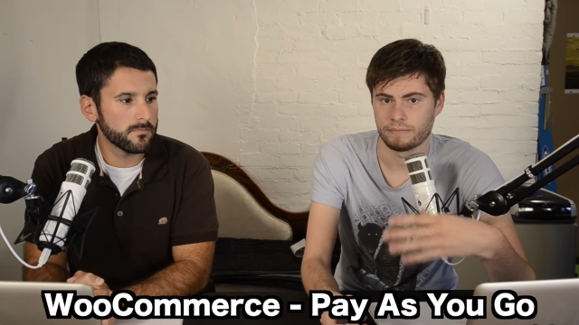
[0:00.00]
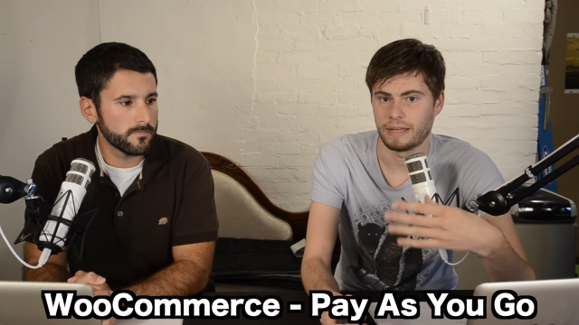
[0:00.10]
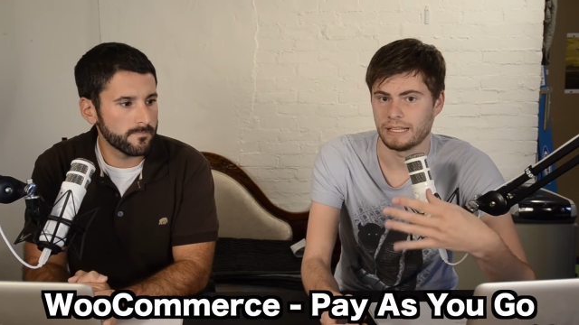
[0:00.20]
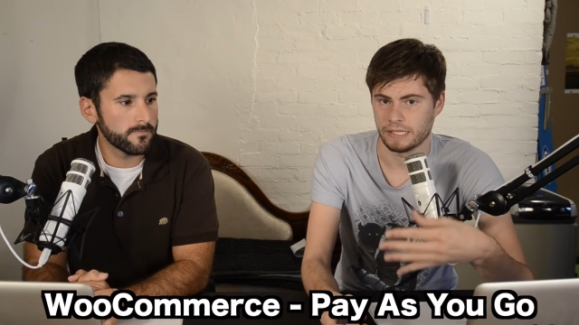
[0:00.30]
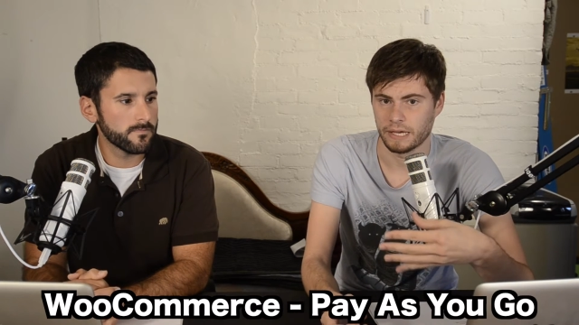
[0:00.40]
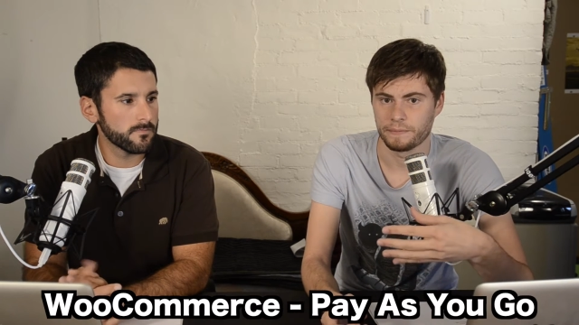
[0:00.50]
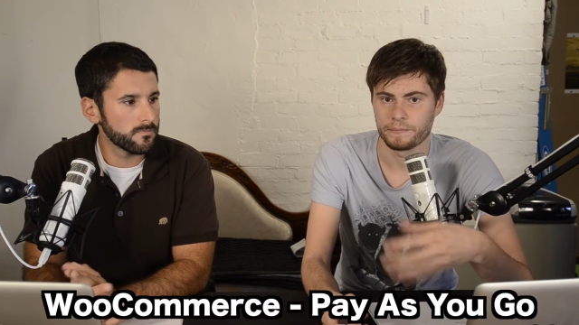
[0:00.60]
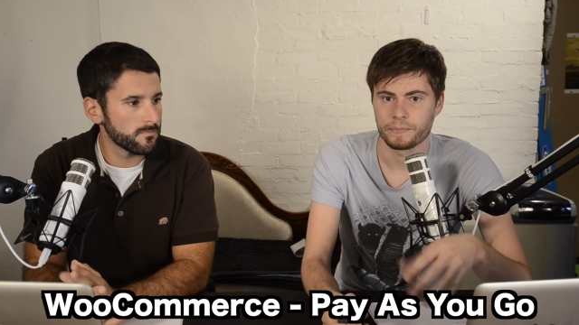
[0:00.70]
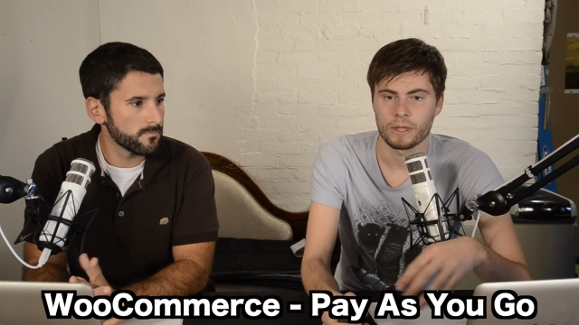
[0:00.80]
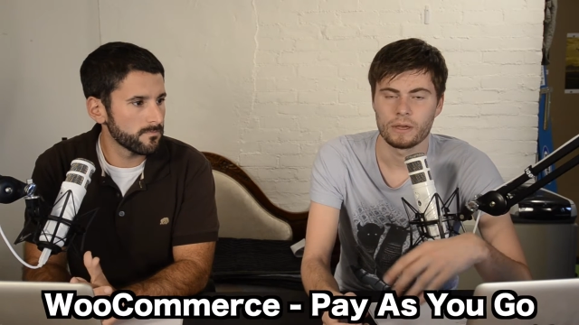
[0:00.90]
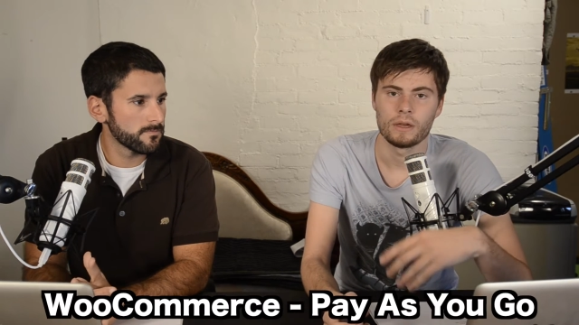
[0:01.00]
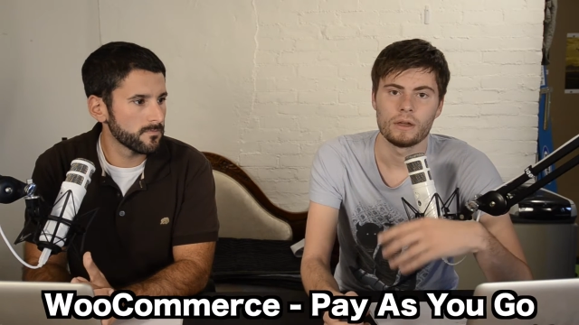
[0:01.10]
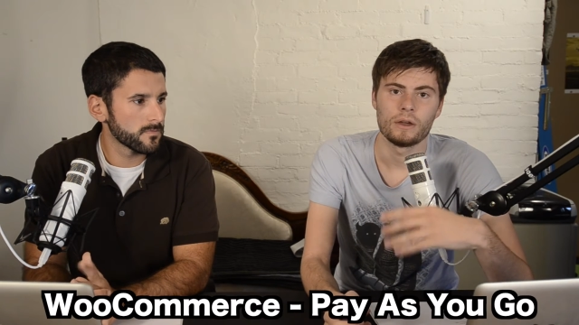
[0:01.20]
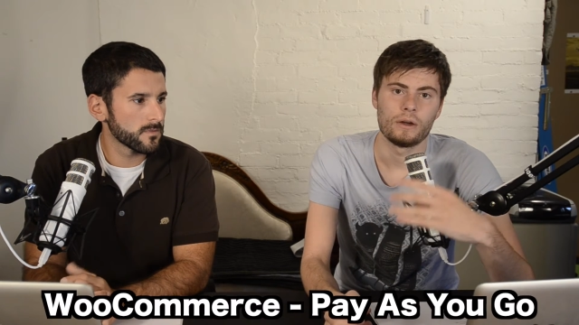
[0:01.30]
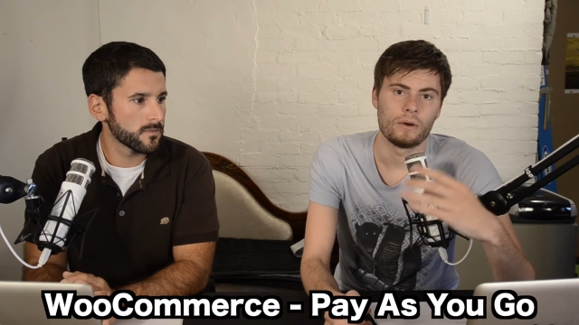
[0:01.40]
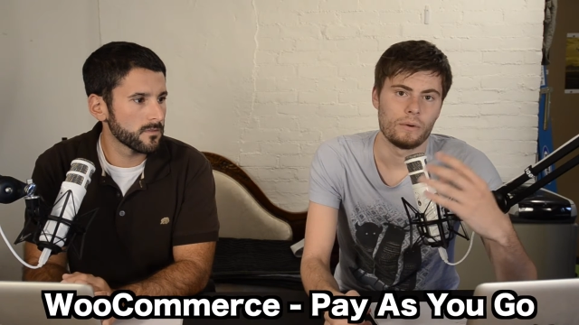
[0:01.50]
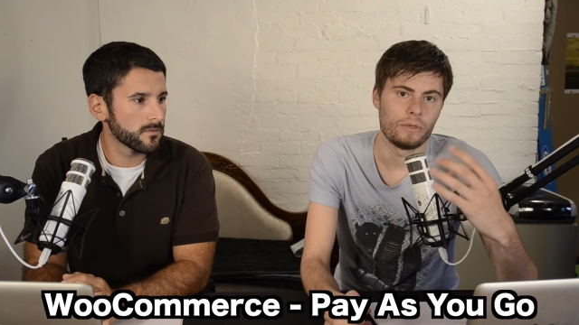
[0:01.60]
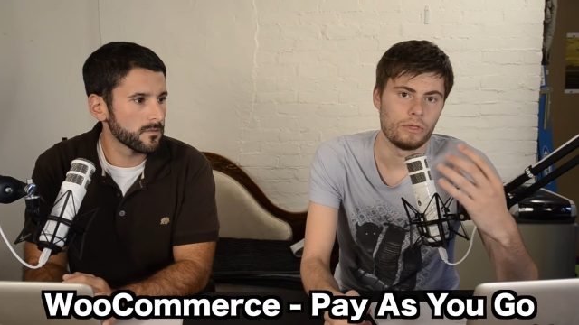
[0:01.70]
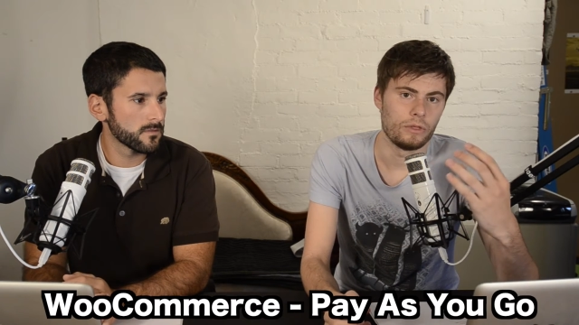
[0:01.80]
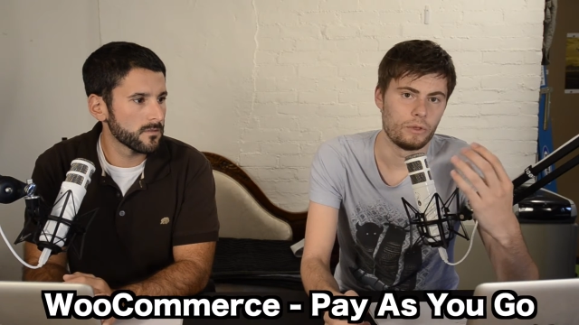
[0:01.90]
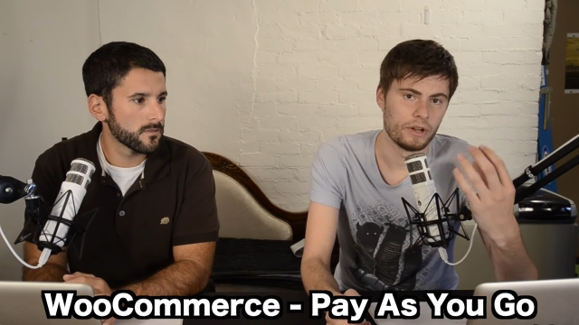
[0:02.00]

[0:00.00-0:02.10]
Speaker 1: That's it. The